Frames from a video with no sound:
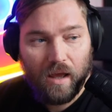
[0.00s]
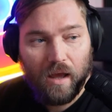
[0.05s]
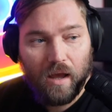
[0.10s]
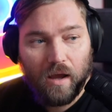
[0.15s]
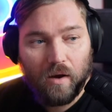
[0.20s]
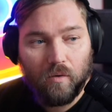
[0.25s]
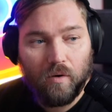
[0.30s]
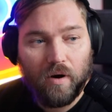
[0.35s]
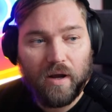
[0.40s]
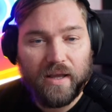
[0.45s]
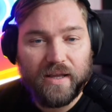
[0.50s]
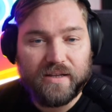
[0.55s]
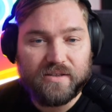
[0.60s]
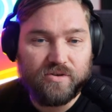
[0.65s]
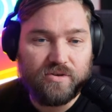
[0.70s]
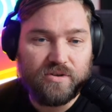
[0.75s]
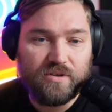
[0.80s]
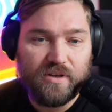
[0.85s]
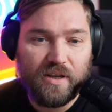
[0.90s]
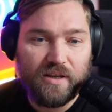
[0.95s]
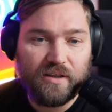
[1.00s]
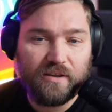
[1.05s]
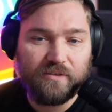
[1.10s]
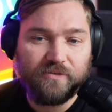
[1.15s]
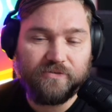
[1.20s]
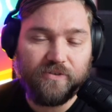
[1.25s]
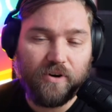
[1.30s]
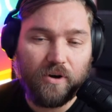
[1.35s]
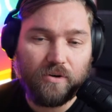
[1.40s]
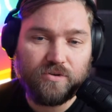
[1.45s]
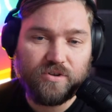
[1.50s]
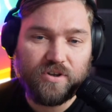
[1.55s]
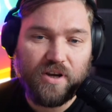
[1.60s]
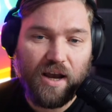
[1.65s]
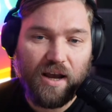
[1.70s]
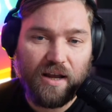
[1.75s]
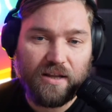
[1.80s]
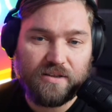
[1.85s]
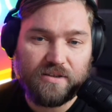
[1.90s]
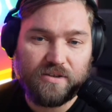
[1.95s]
well, interesting. The
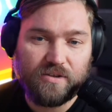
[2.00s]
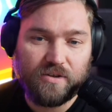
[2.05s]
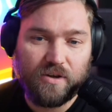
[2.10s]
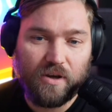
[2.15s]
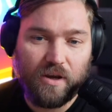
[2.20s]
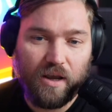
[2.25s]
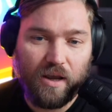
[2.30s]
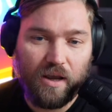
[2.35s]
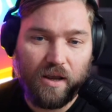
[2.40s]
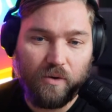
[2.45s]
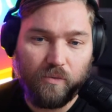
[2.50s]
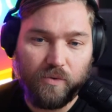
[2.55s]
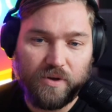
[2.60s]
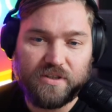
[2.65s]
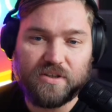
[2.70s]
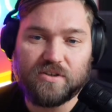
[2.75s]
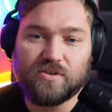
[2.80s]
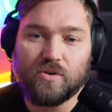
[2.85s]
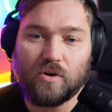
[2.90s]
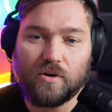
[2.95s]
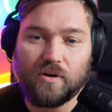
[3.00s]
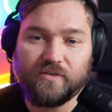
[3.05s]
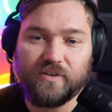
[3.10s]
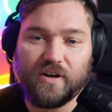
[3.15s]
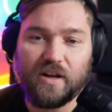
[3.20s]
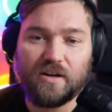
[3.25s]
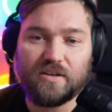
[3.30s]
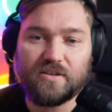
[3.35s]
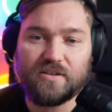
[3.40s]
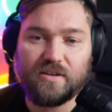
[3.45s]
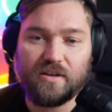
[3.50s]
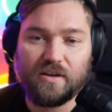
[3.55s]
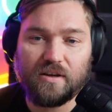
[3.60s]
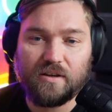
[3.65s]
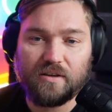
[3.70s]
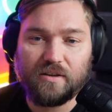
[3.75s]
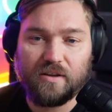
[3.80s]
flowcharts, which is sort of in us the